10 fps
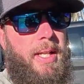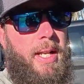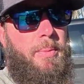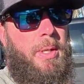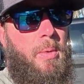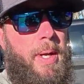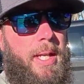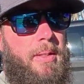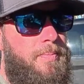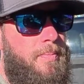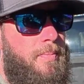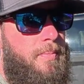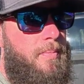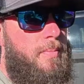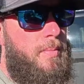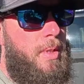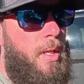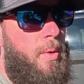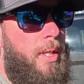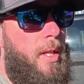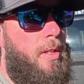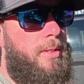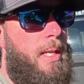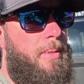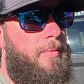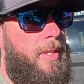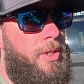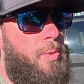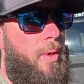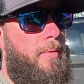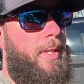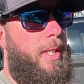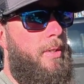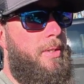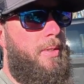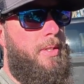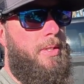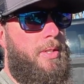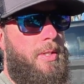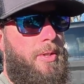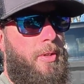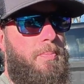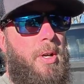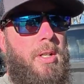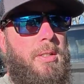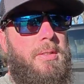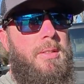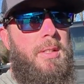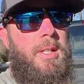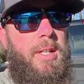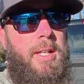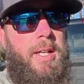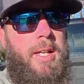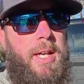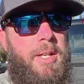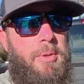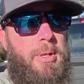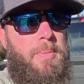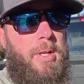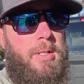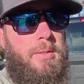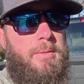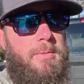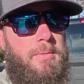I didn't want to wait a really long time to finish one video, so this is just a third part in a three-part